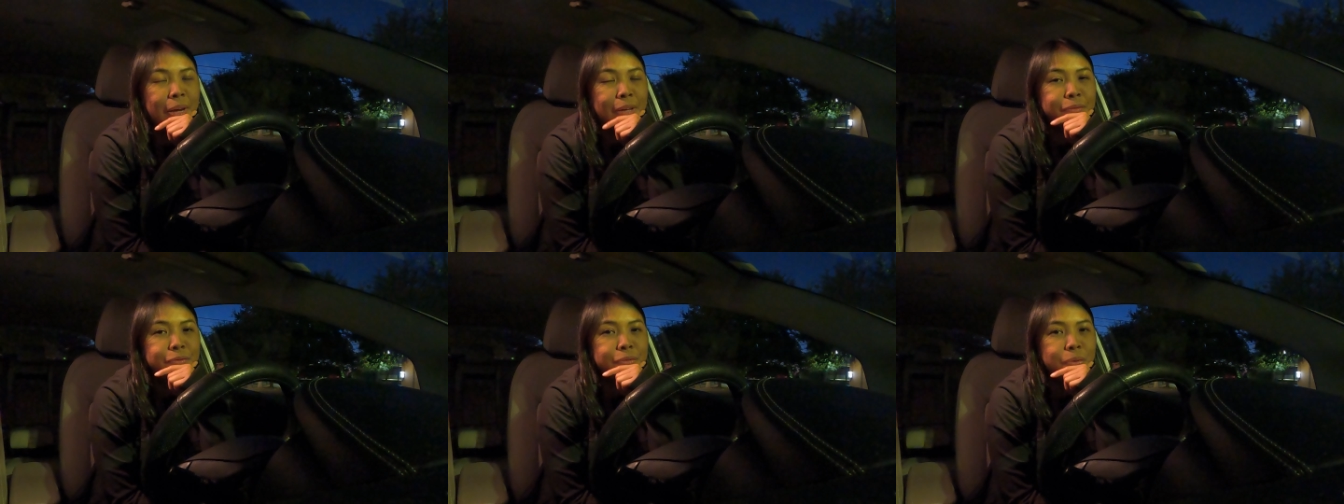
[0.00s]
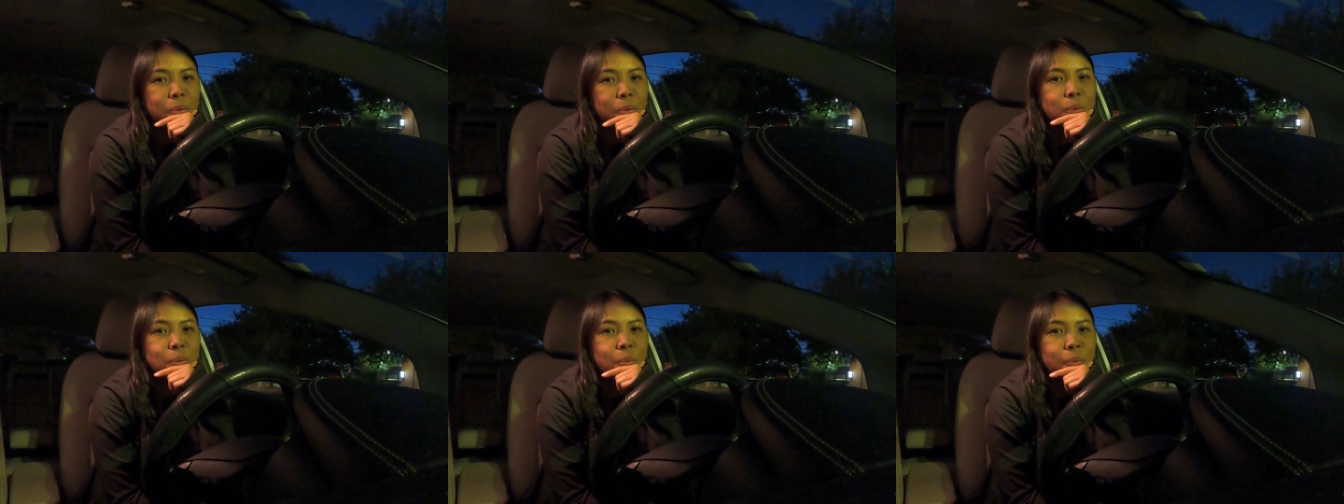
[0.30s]

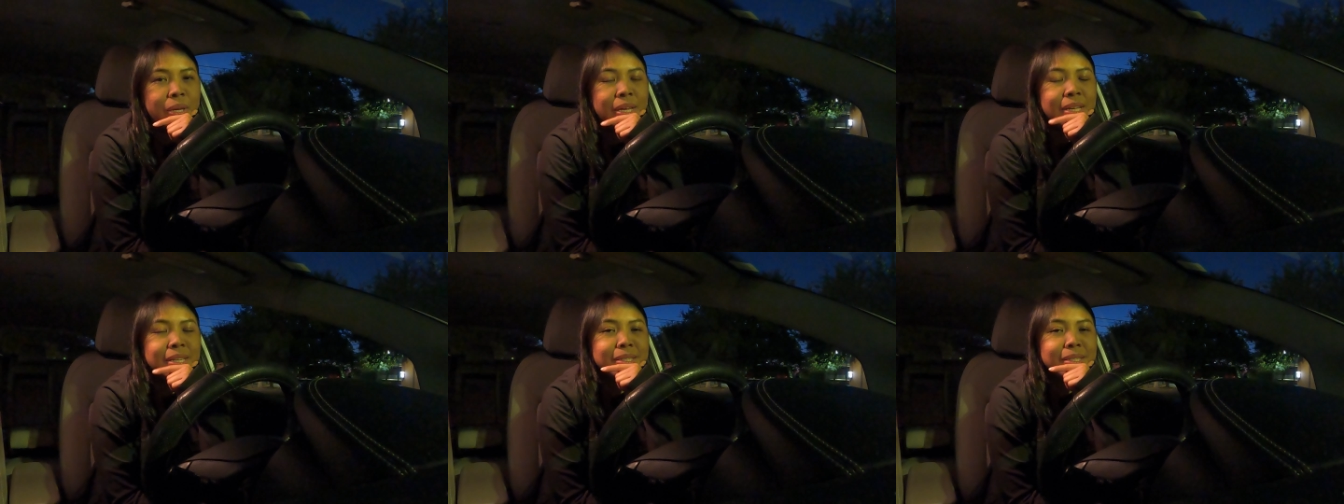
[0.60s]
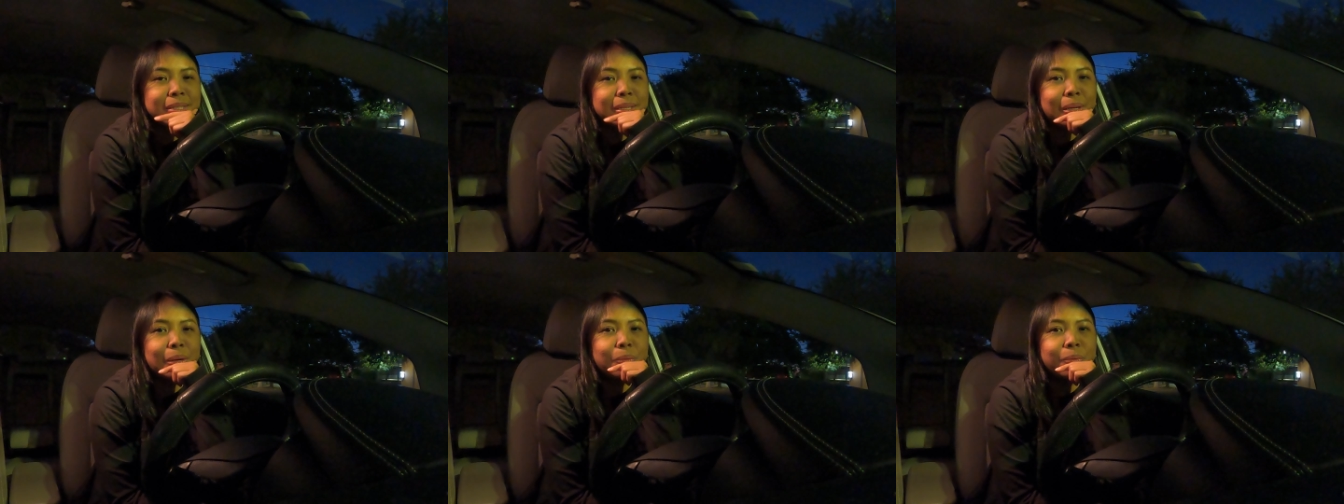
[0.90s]
full week,
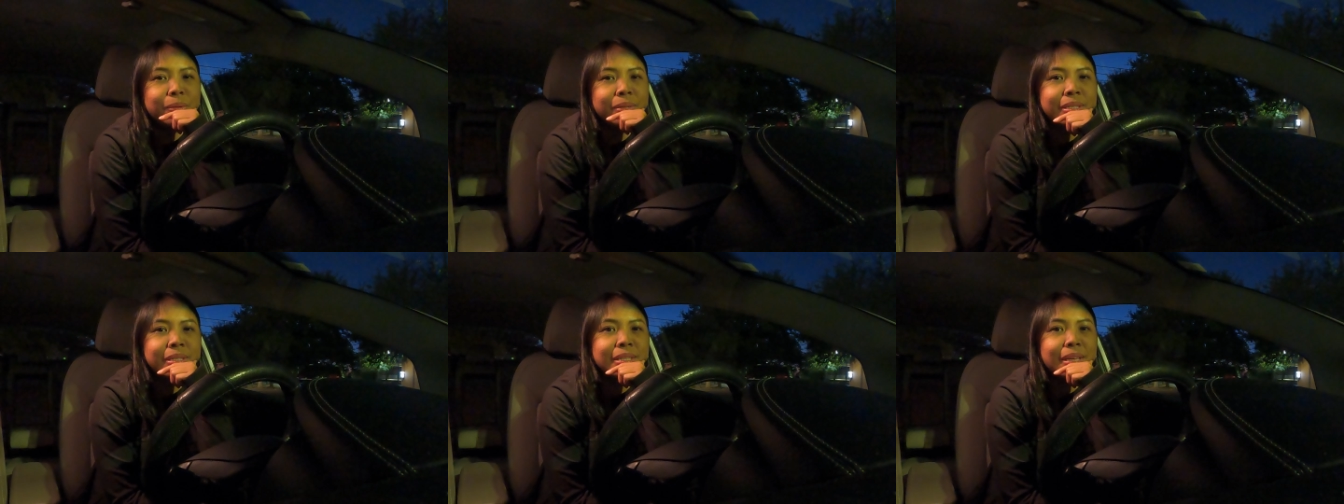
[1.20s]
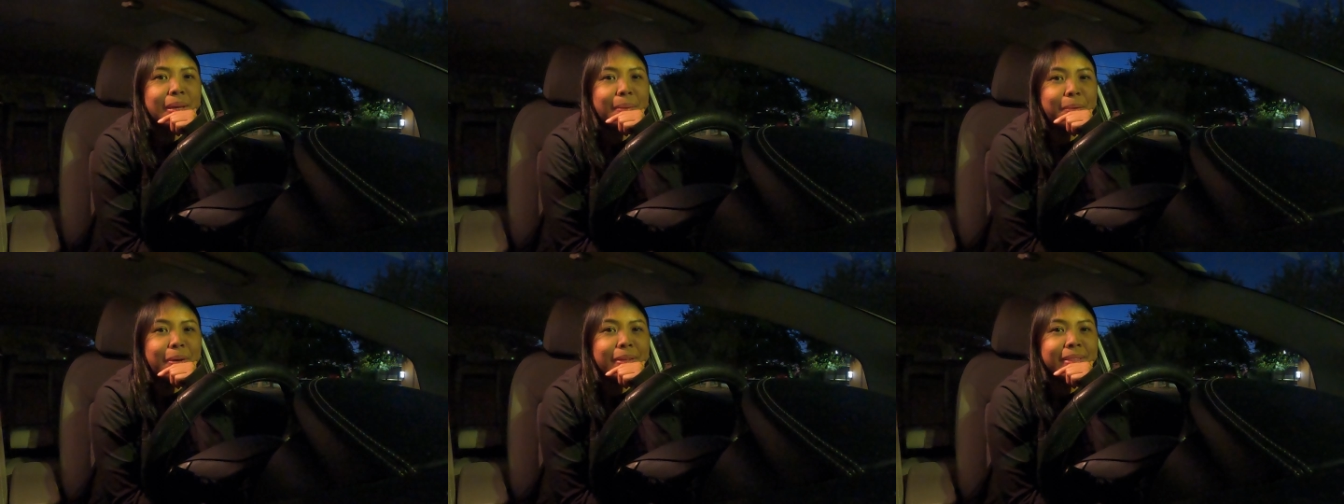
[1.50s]
so we'll
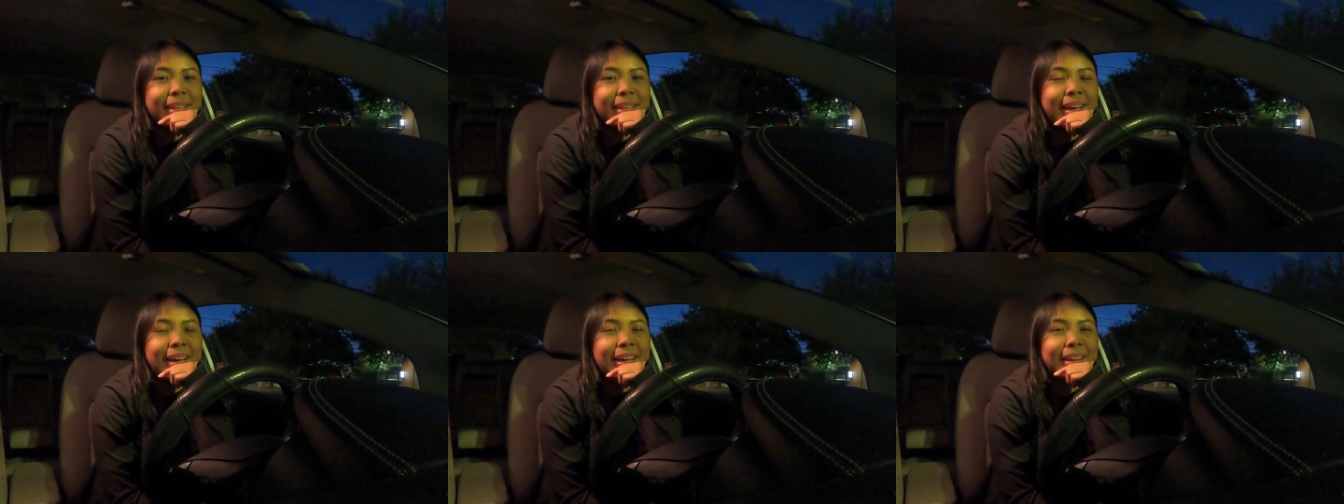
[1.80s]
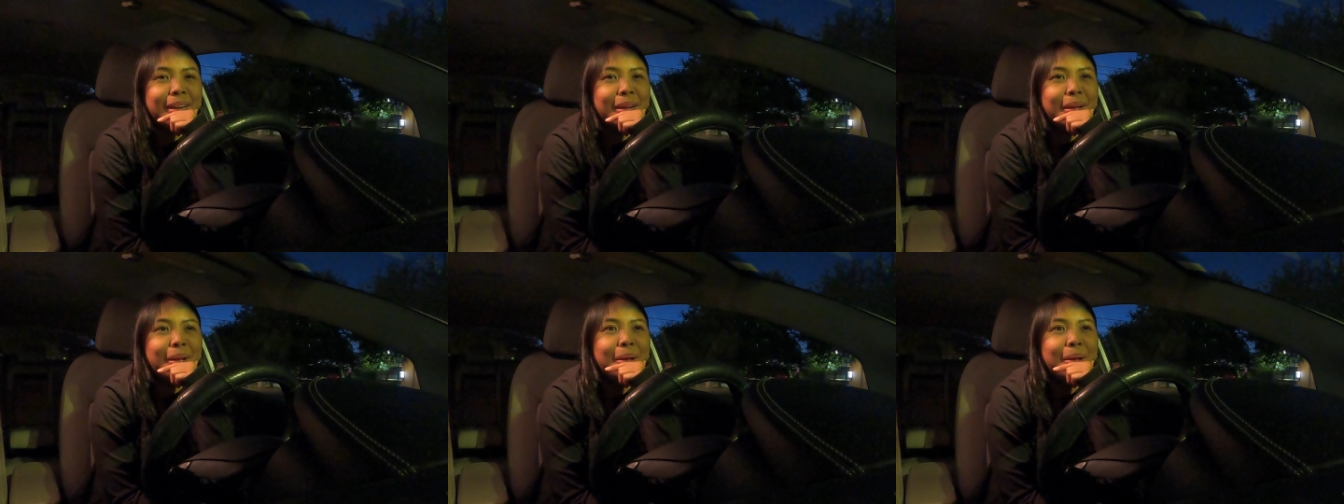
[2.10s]
see about that.